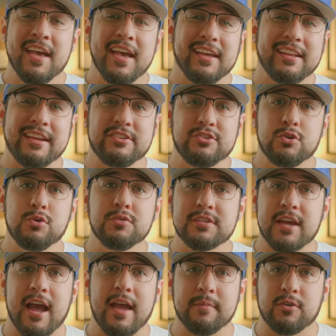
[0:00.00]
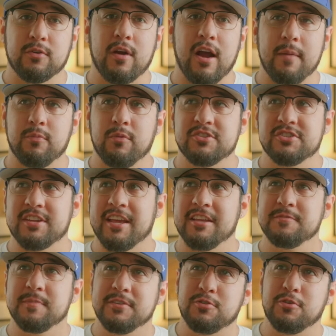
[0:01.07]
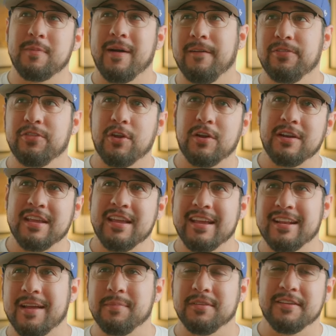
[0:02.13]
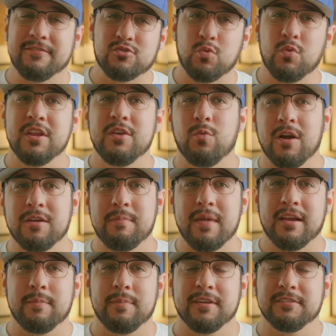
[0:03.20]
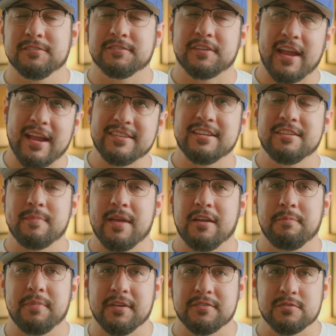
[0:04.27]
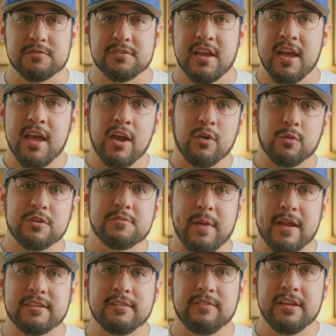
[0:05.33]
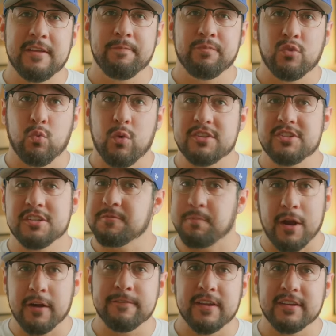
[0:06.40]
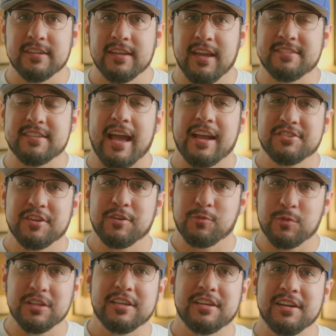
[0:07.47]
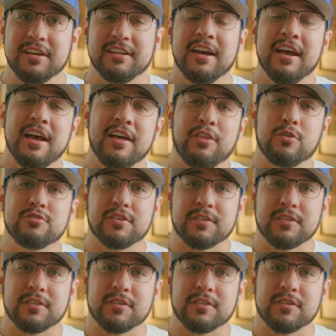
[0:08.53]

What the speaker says: and a 2 time crop, which takes me to about 30 and I believe 21 megapixels or 18 megapixels respectively, which is perfect. It's actually really good. Those are